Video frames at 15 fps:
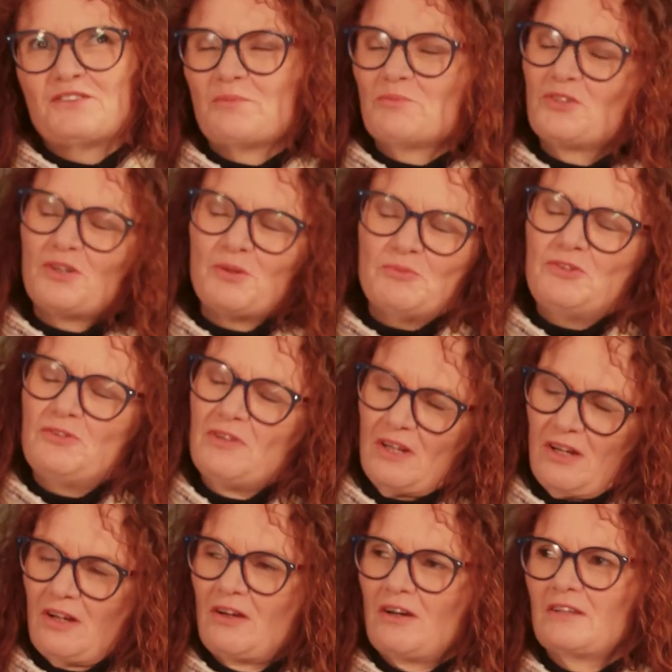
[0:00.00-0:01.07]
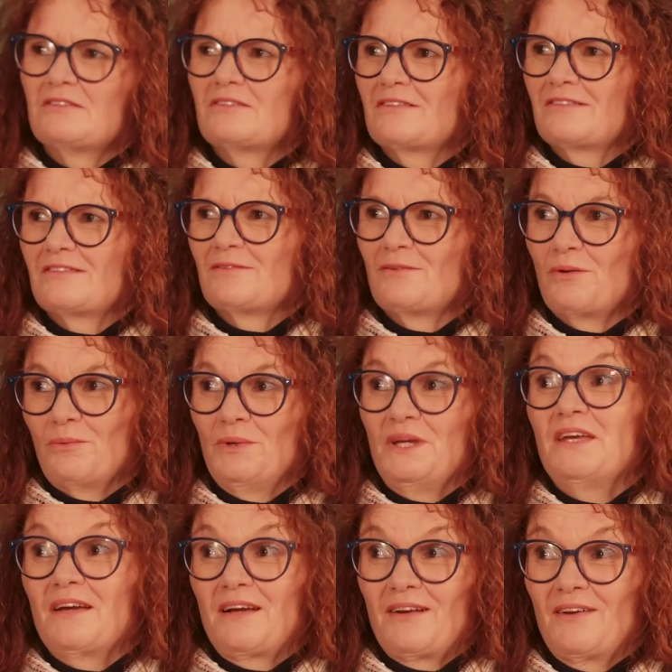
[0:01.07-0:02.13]
sometimes you get clients, or we
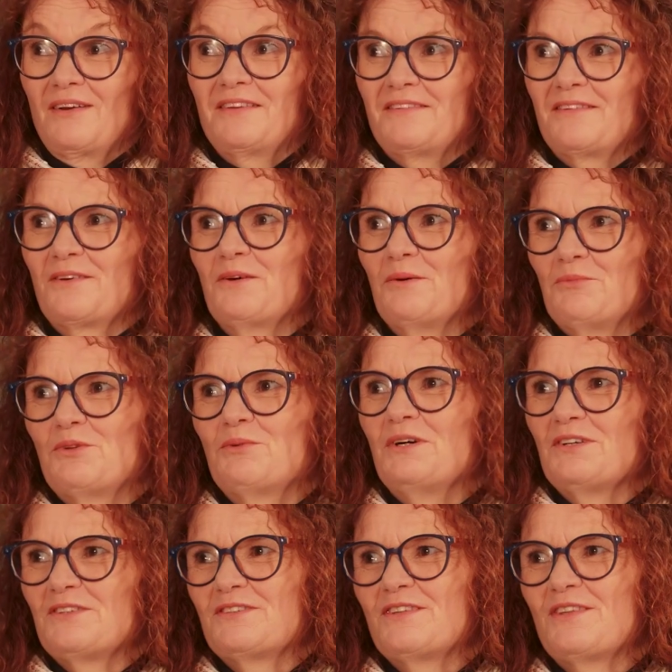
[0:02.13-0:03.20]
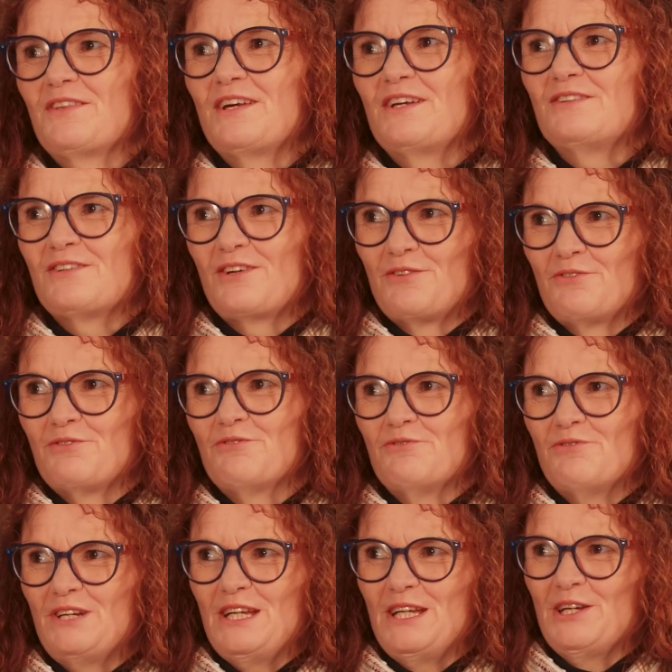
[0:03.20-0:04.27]
get clients that come to us and they don't
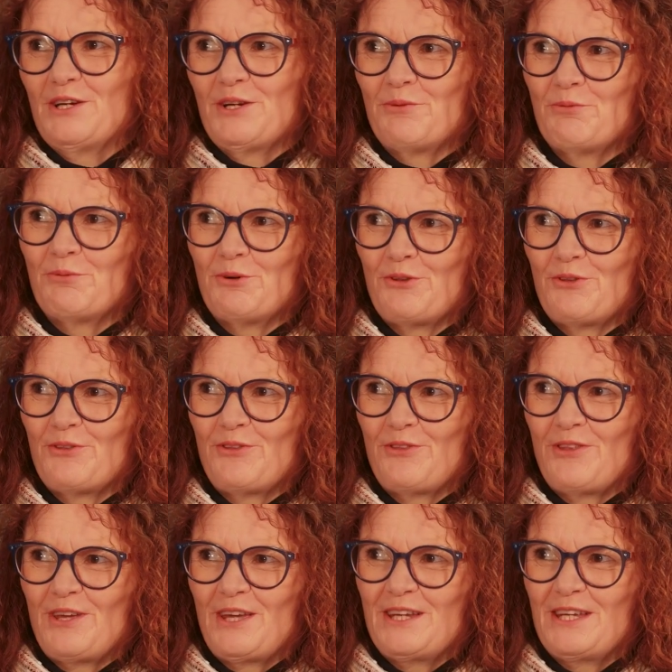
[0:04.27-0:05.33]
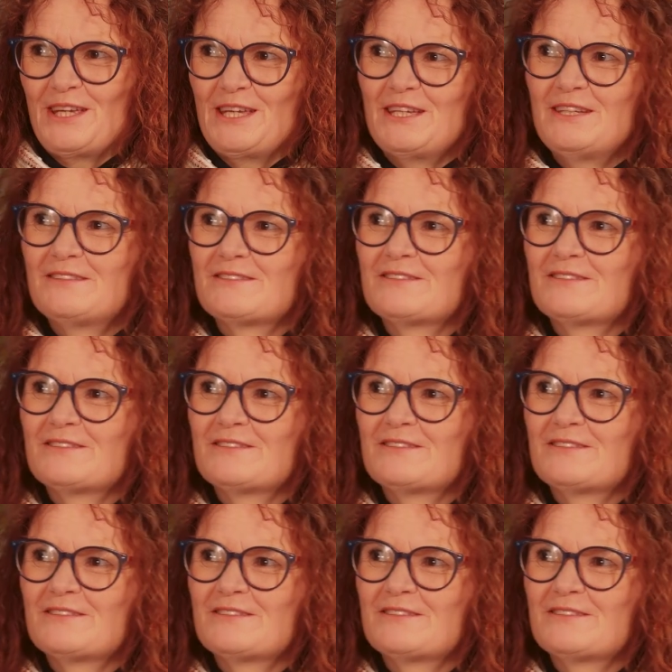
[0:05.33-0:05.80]
really know what they need.